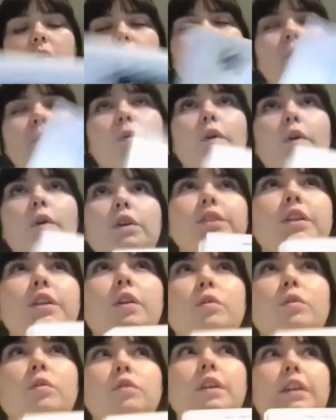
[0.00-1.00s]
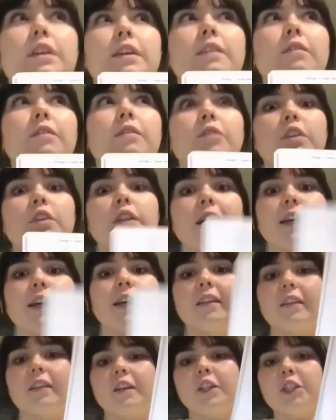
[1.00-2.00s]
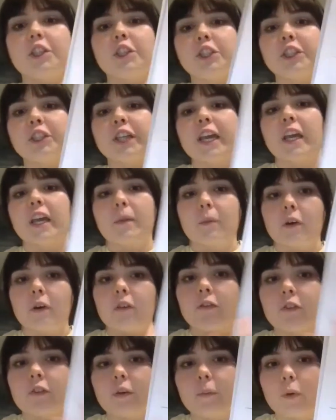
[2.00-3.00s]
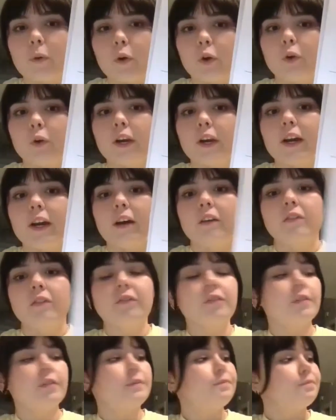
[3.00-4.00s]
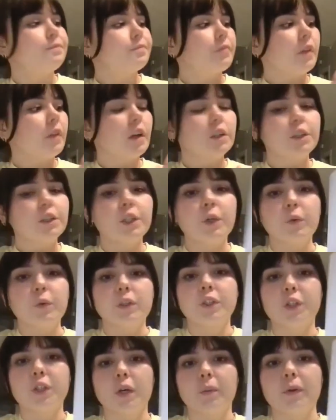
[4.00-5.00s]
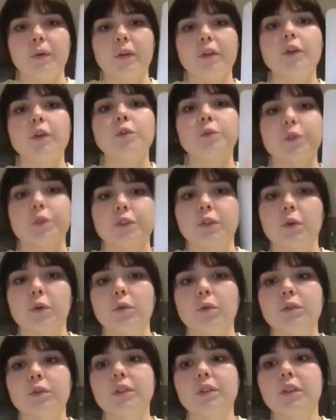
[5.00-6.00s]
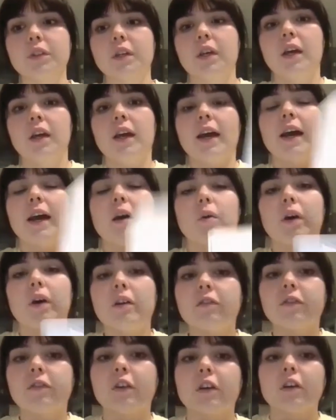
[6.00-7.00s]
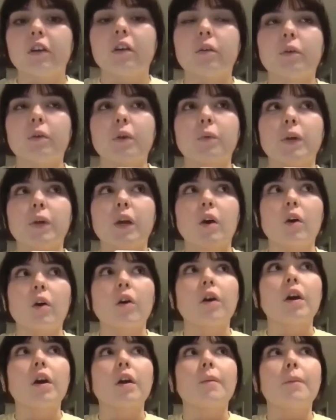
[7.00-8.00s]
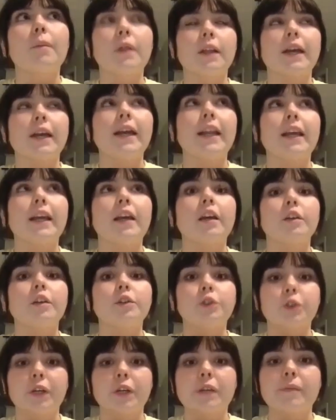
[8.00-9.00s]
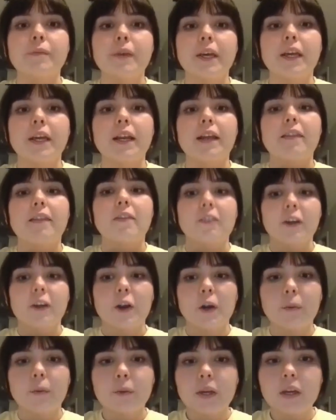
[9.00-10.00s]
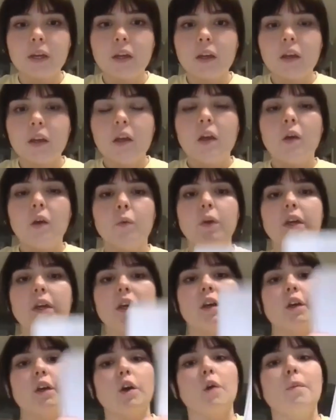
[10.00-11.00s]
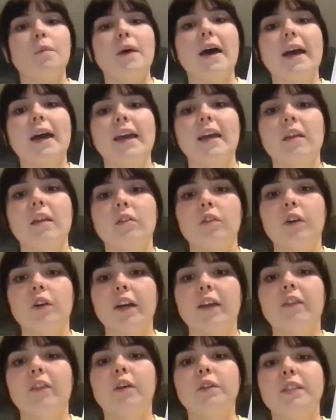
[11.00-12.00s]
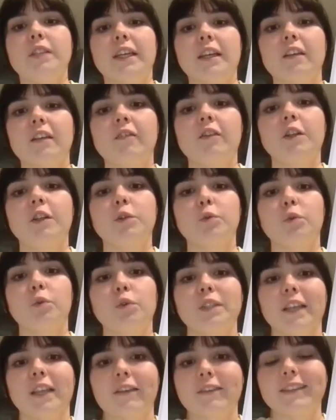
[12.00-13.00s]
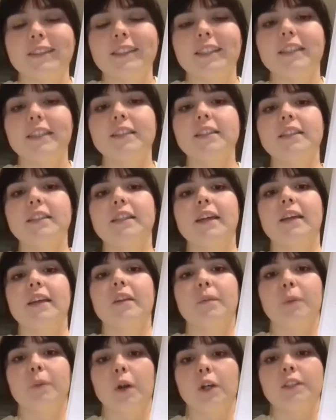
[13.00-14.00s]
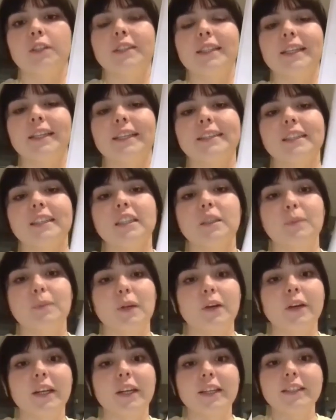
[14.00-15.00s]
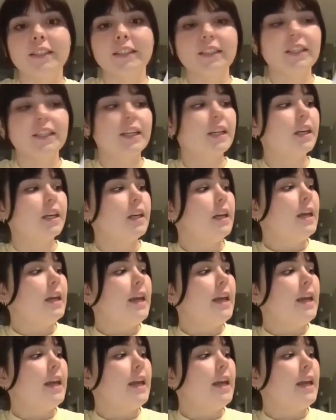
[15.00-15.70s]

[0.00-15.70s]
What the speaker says: we're more so looking for like the shape of the bar graph to interpret those results. However, when we are planning treatment and therapy, we can go back and look at those individual deficits that the person is experiencing